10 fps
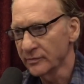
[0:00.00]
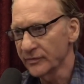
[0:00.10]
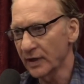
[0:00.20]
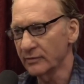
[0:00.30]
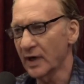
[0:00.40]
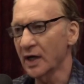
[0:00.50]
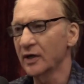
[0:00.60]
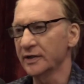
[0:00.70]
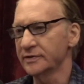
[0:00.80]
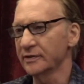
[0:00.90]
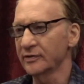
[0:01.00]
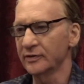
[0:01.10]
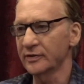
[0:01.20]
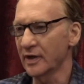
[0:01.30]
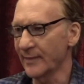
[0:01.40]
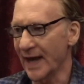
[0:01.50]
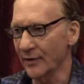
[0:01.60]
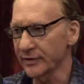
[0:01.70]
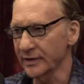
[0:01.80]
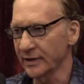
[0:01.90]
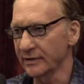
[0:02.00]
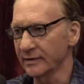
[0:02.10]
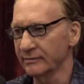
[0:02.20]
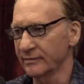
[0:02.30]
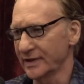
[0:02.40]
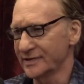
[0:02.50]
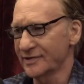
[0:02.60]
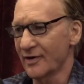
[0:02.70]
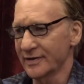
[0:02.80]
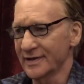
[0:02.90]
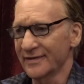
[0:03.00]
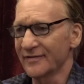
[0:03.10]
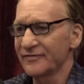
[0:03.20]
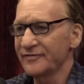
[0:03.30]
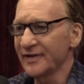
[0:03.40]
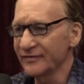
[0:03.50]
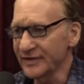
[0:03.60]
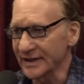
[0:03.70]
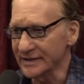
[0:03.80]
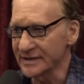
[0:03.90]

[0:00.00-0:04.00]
that Rock Hudson could come out he started in the 50s.